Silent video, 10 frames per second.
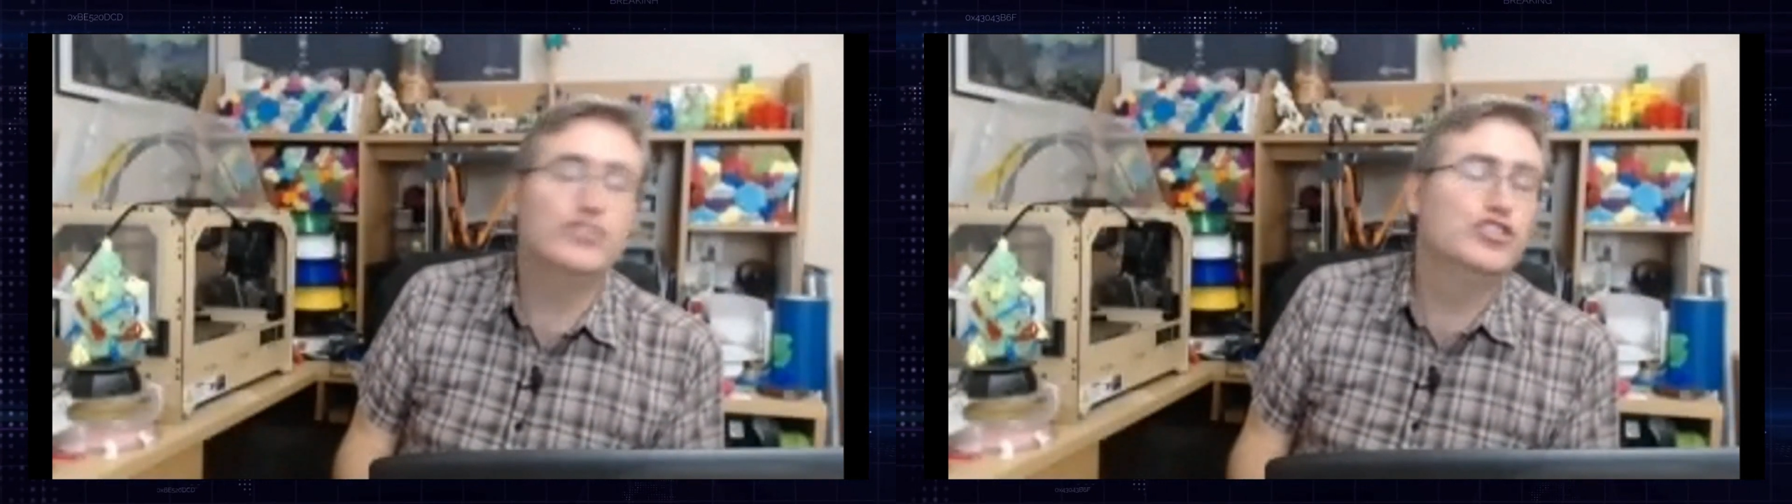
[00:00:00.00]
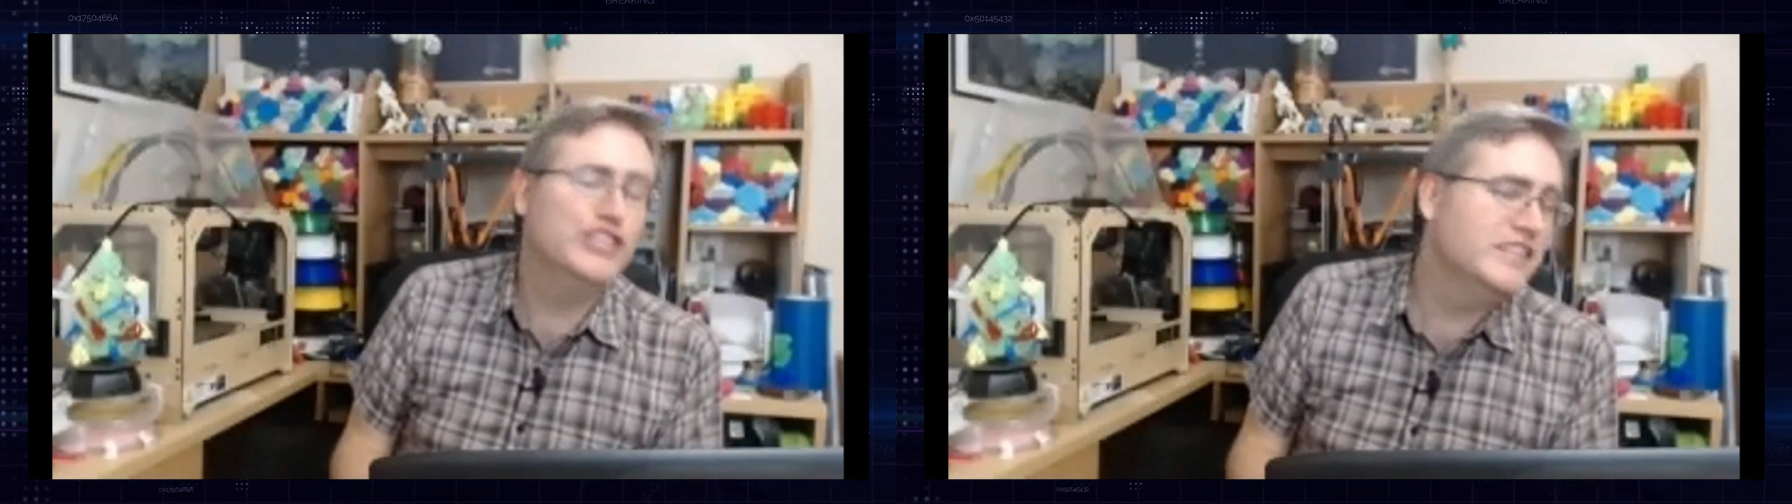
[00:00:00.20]

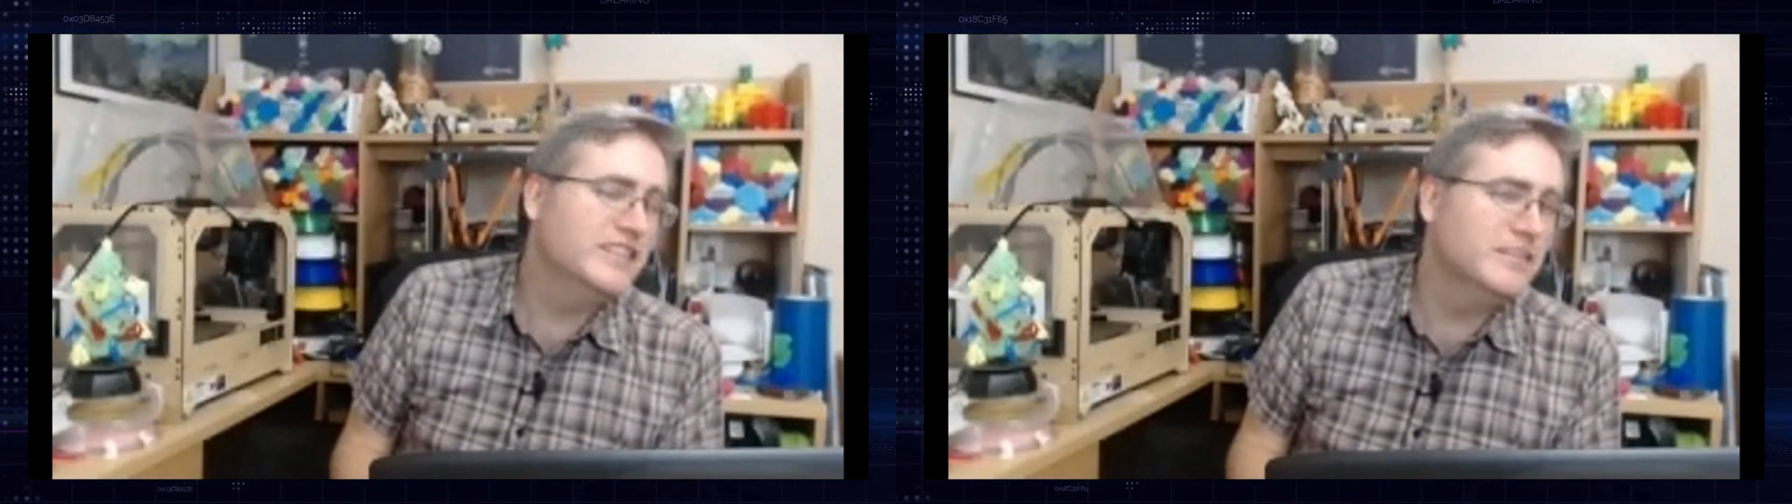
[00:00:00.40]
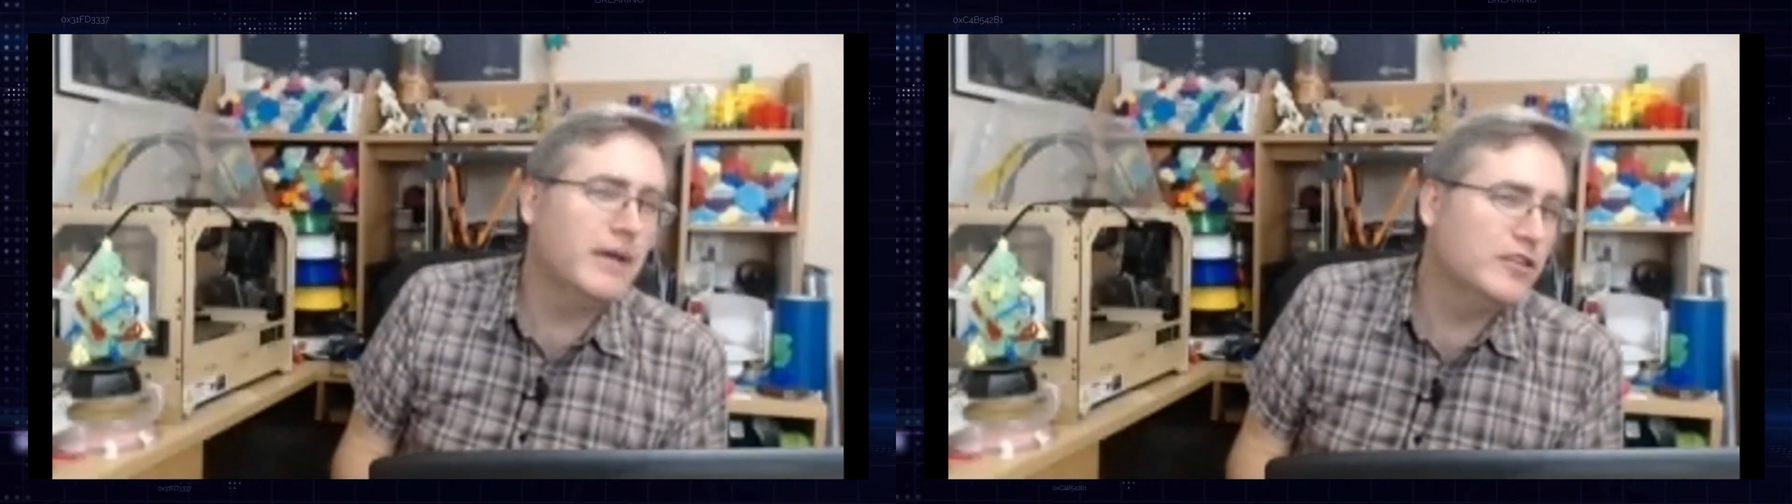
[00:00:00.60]
I
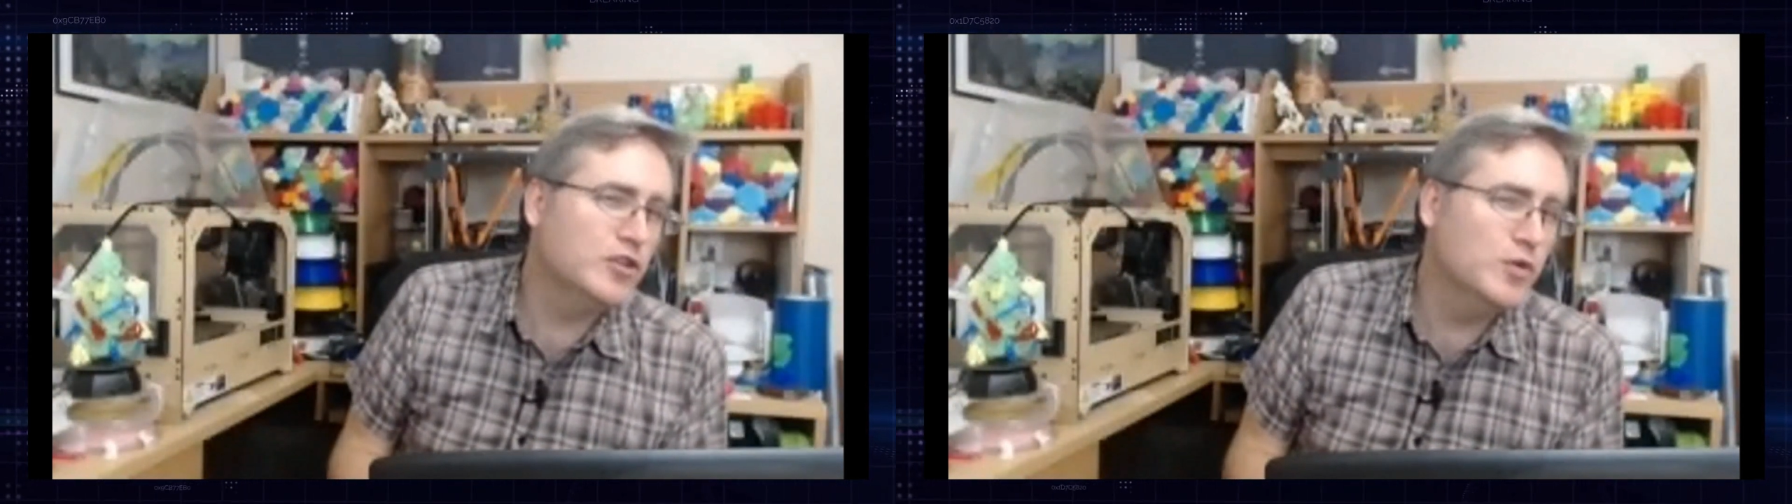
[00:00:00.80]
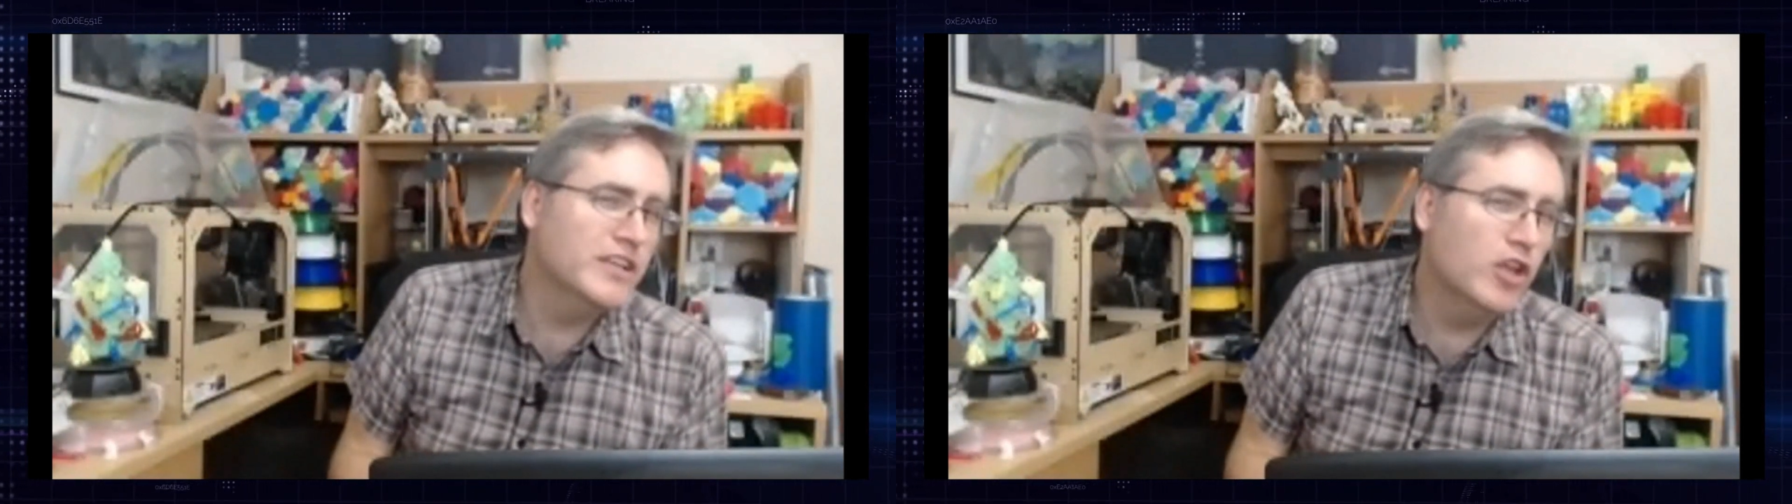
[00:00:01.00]

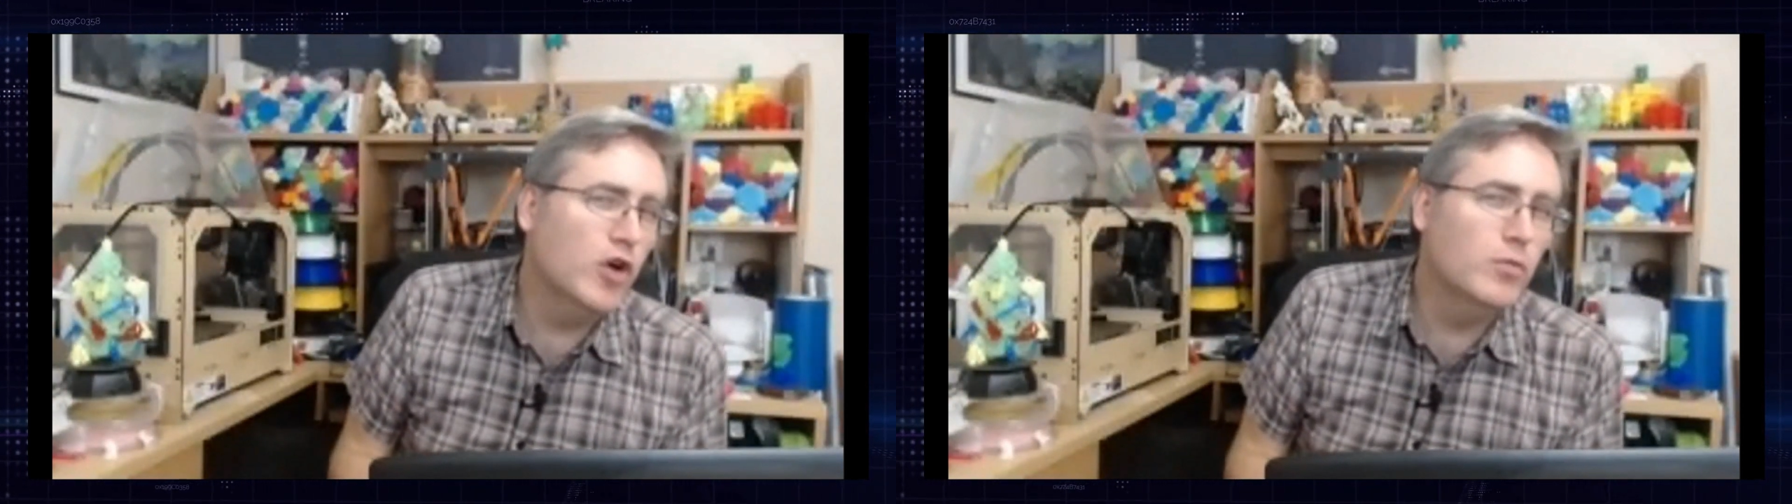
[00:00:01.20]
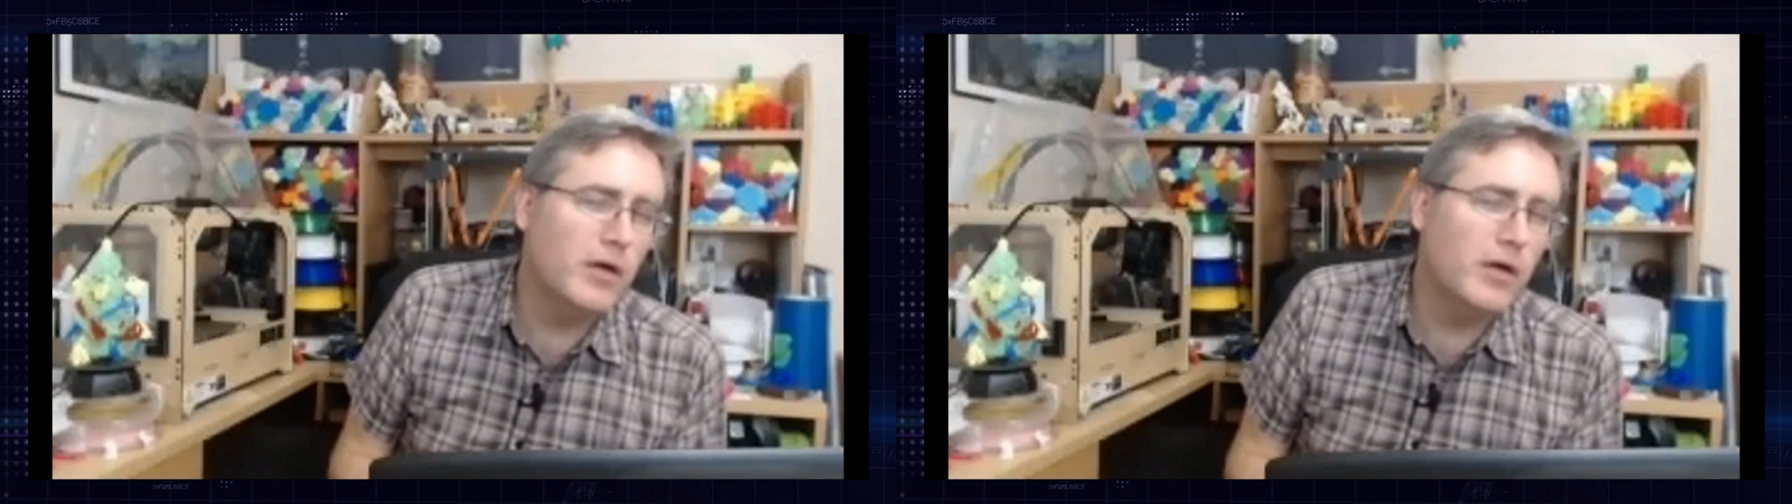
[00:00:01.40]
cheated by doing